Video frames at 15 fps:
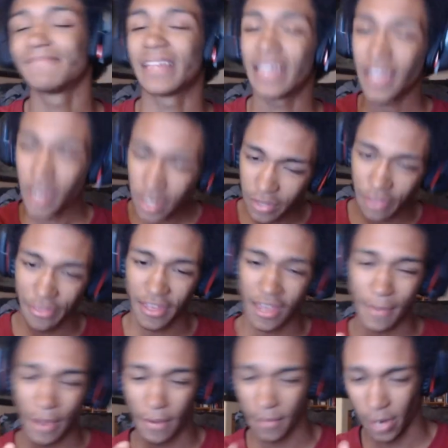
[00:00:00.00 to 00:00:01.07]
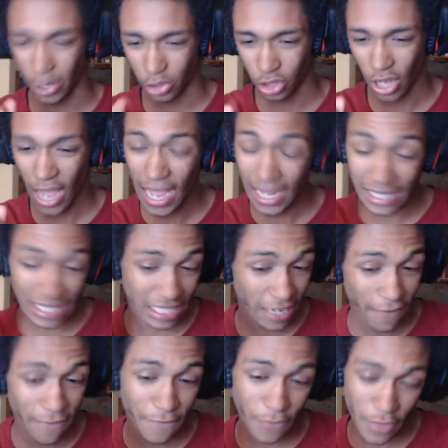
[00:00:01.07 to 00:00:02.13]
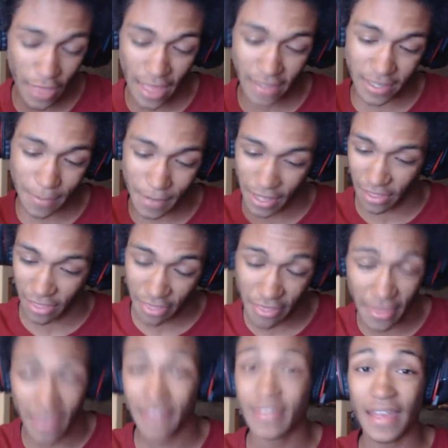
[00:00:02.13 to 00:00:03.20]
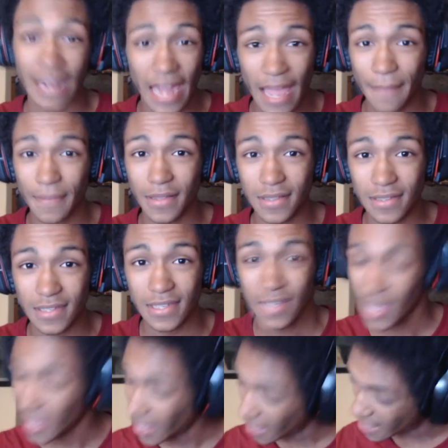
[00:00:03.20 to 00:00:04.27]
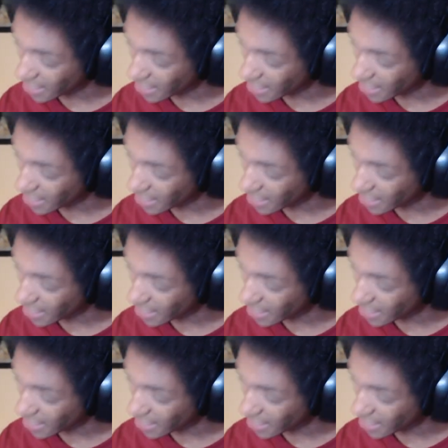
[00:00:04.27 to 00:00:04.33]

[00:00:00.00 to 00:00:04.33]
Here's the thing about merch. I'd love for that to be a thing that happens, and